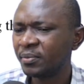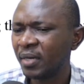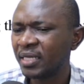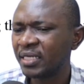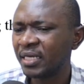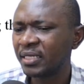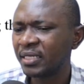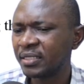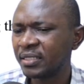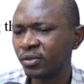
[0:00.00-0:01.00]
how
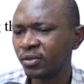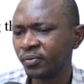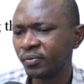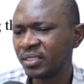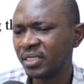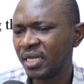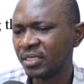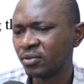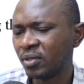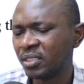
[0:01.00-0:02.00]
best we
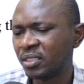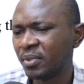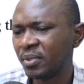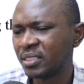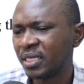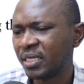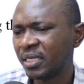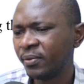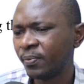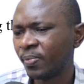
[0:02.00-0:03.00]
can behave
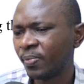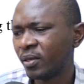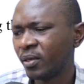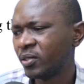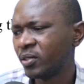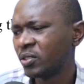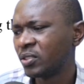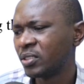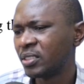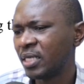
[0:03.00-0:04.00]
to achieve a
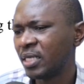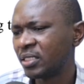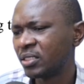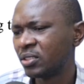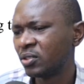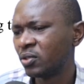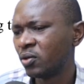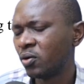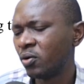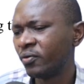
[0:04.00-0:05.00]
certain set of
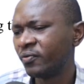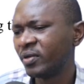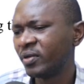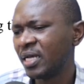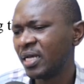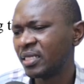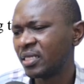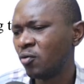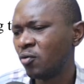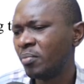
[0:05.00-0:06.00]
results, as
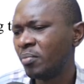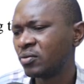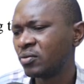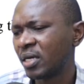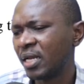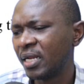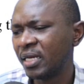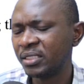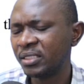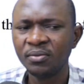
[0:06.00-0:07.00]
opposed to
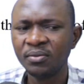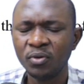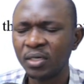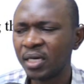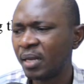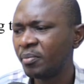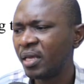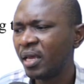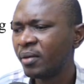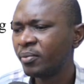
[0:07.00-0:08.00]
the
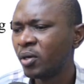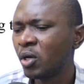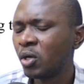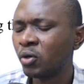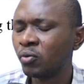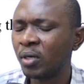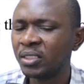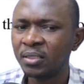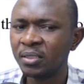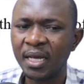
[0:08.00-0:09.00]
rules
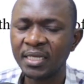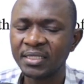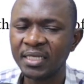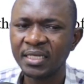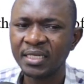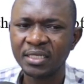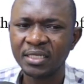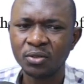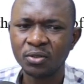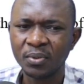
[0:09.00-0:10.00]
that should
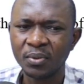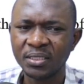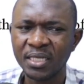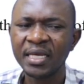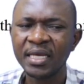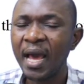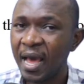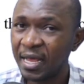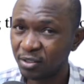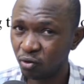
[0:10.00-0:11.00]
guide us
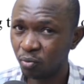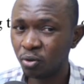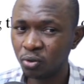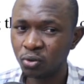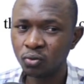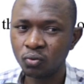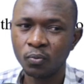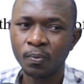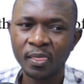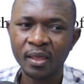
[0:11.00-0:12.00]
to achieve a
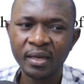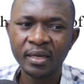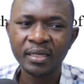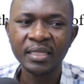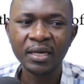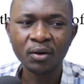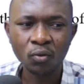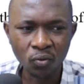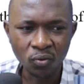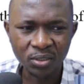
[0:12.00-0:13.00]
certain set of results.
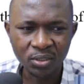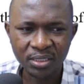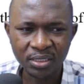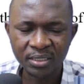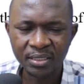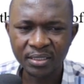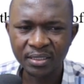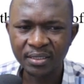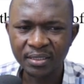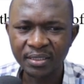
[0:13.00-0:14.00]
So, as
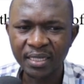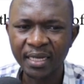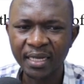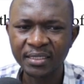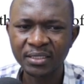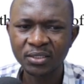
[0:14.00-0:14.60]
opposed to